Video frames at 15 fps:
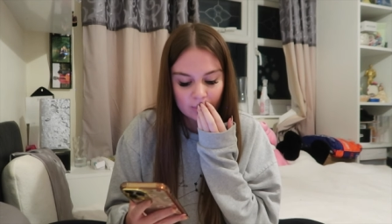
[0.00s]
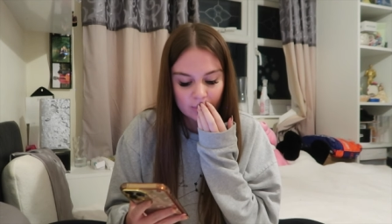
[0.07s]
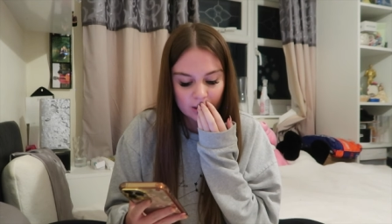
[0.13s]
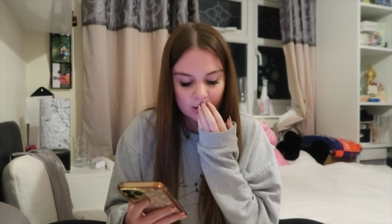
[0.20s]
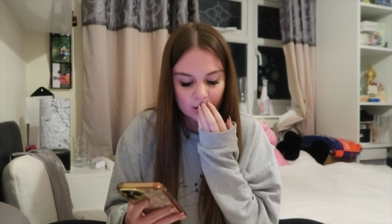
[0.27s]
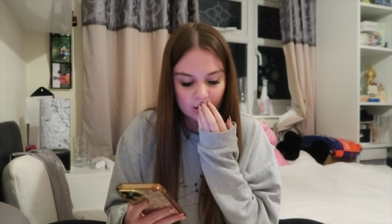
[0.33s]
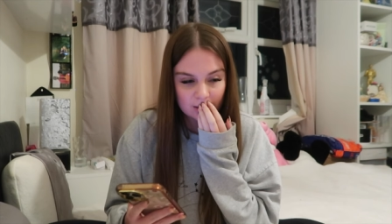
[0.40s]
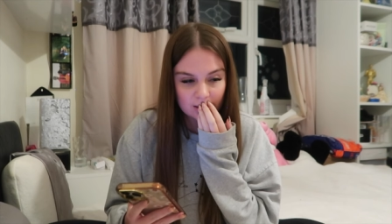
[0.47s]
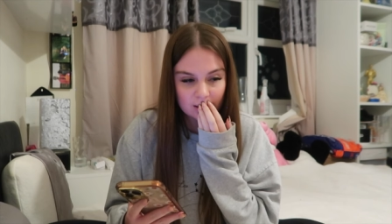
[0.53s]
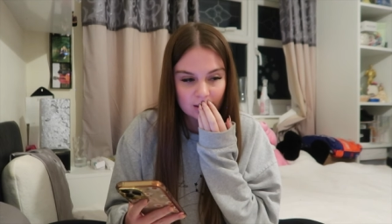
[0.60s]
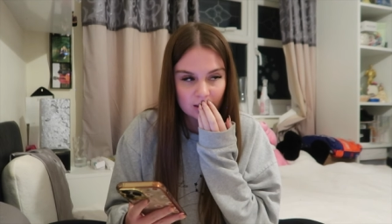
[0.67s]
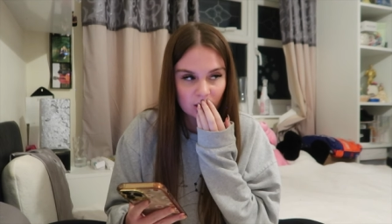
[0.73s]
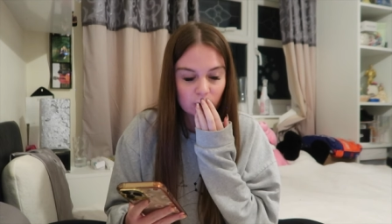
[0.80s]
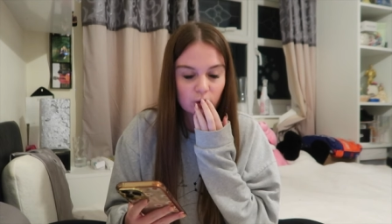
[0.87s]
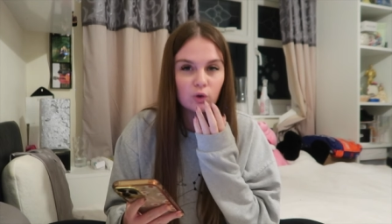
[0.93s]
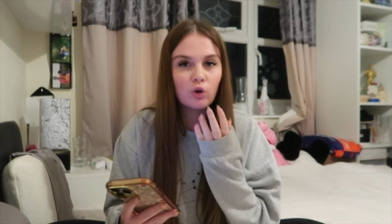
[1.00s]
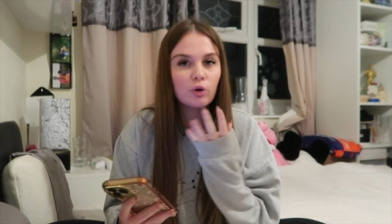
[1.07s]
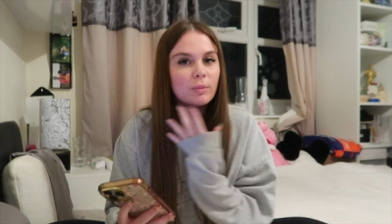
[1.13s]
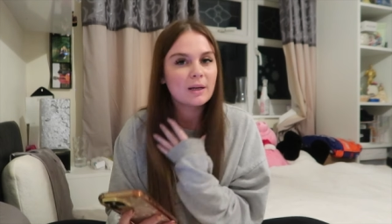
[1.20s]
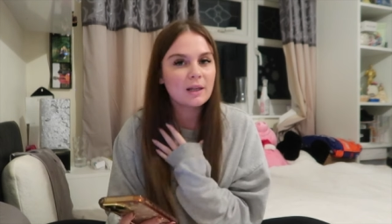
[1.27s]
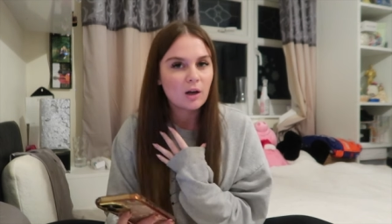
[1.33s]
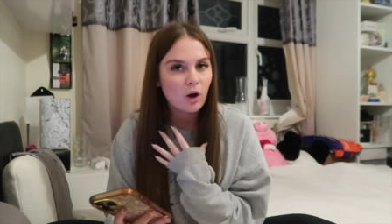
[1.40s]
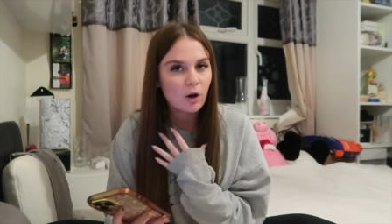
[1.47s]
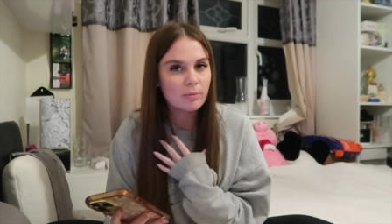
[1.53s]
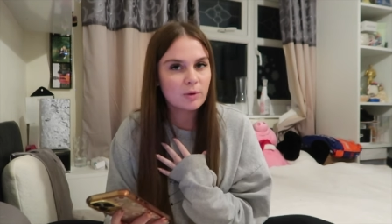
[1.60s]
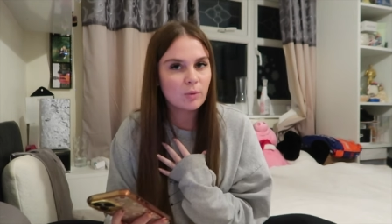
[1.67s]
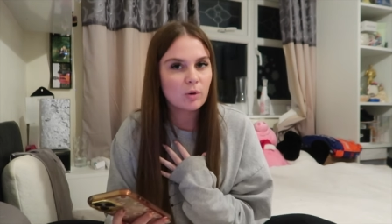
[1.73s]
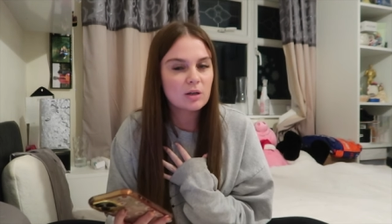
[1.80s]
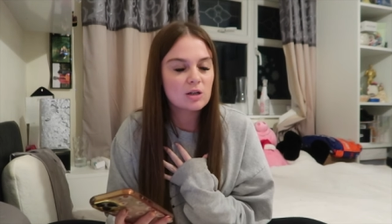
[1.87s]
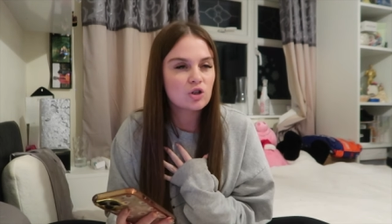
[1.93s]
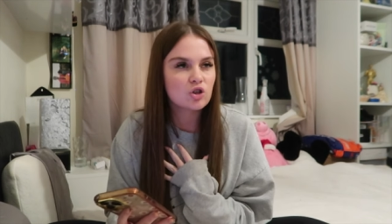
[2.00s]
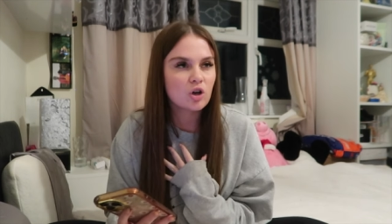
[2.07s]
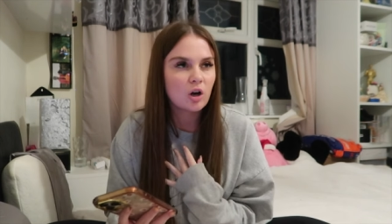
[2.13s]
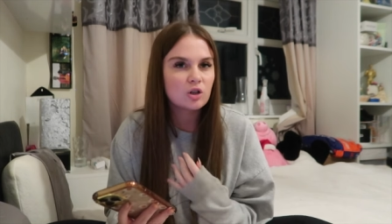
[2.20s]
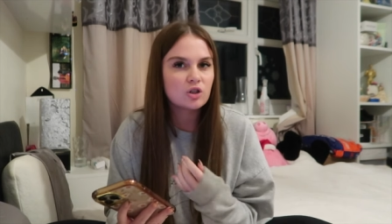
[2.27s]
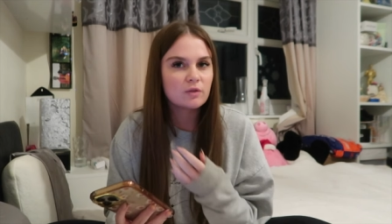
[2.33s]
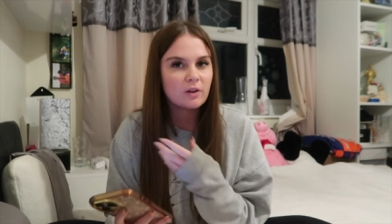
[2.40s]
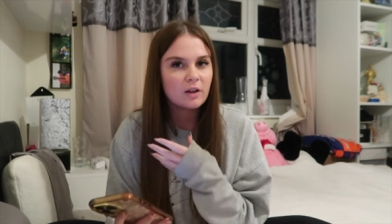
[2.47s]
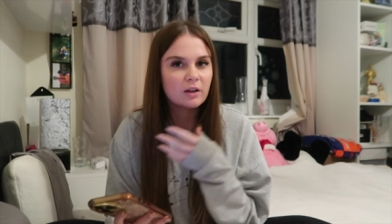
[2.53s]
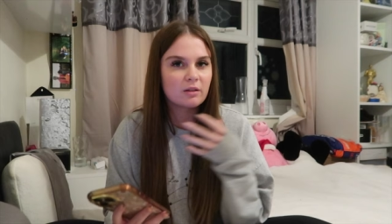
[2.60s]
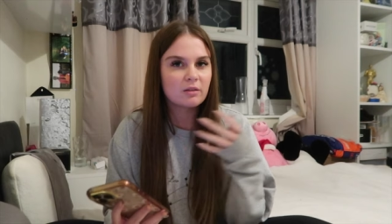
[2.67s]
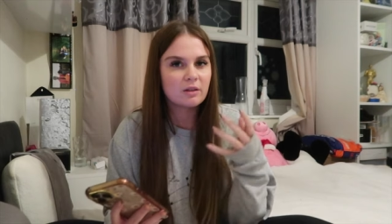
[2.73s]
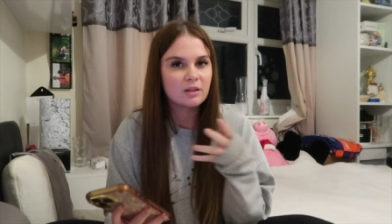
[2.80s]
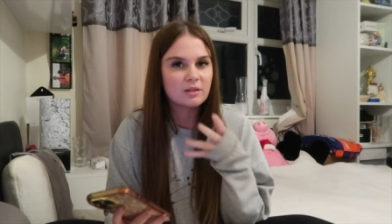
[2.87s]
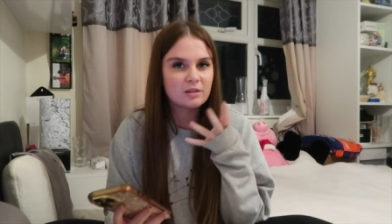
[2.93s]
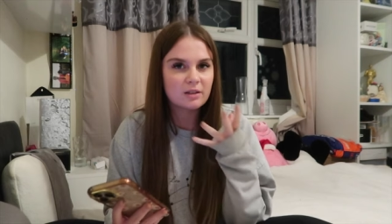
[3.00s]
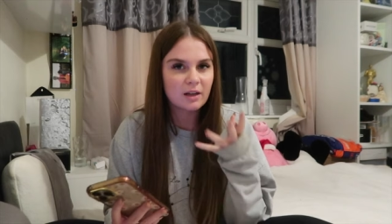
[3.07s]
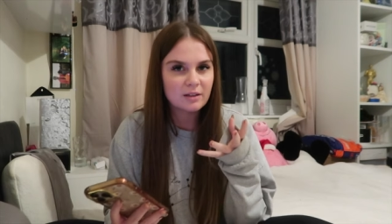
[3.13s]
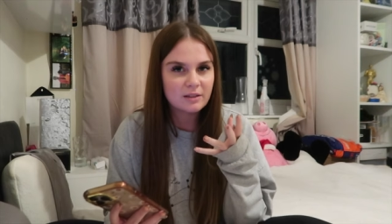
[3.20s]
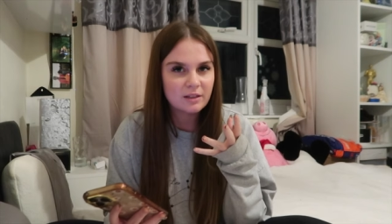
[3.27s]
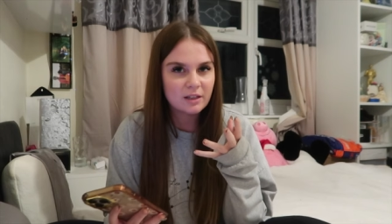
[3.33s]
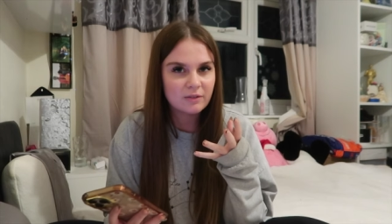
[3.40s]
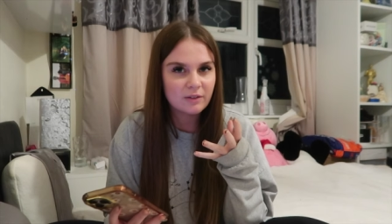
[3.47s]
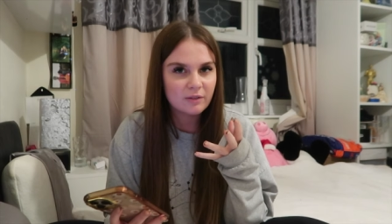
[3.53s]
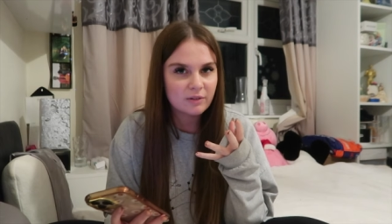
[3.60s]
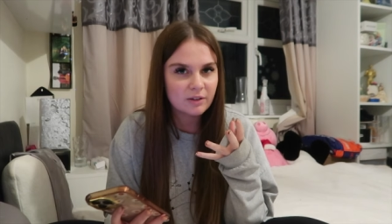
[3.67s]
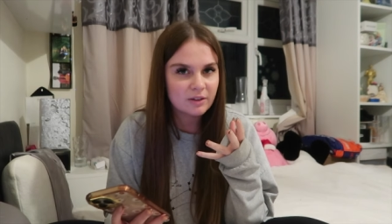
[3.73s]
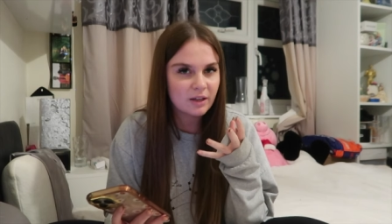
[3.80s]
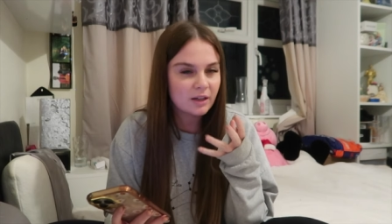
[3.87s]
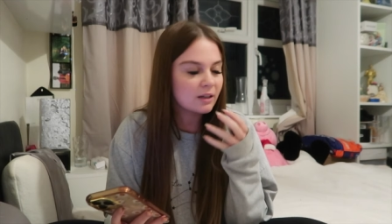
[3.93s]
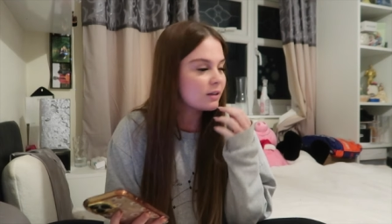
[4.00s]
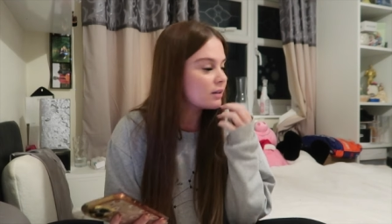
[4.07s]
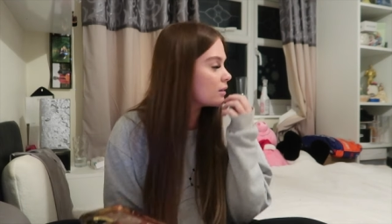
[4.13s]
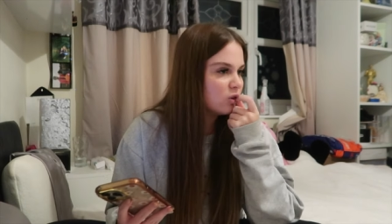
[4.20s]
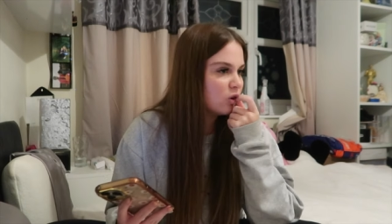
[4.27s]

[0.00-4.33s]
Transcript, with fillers: because normally I'm the one in charge of like the aesthetic of everything.